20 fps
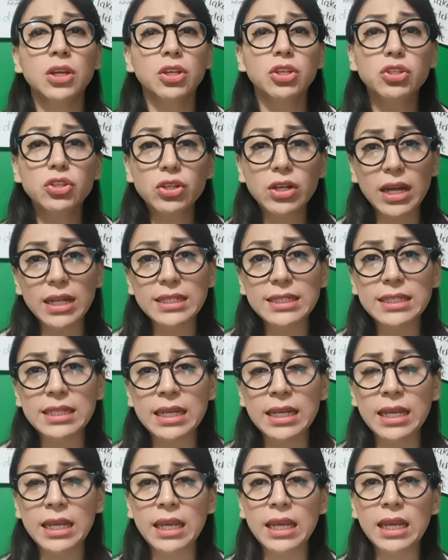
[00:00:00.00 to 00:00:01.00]
you can
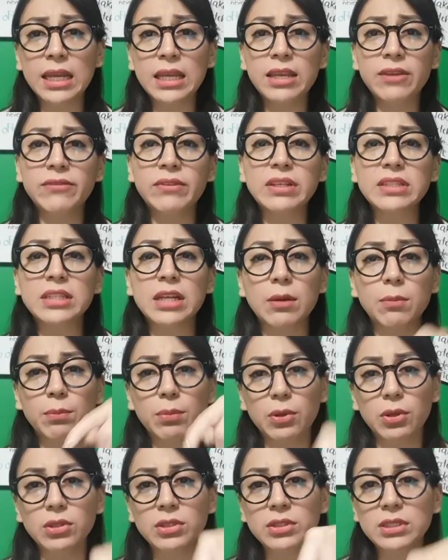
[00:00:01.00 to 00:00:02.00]
give the
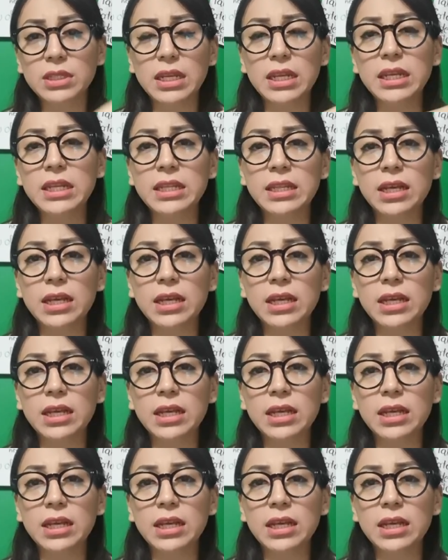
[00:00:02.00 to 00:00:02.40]
examples in